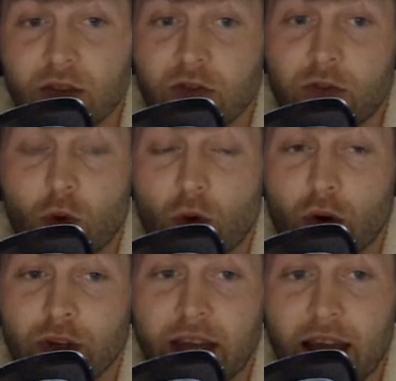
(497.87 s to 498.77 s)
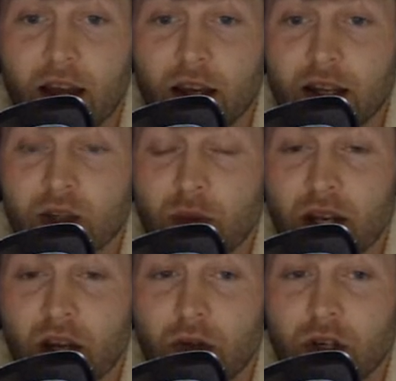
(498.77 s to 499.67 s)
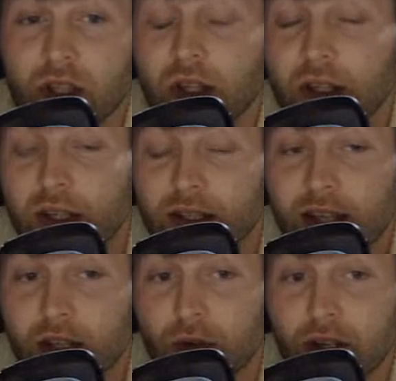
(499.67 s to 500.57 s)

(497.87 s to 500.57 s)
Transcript: for Dak against man coverage, and then the success rate.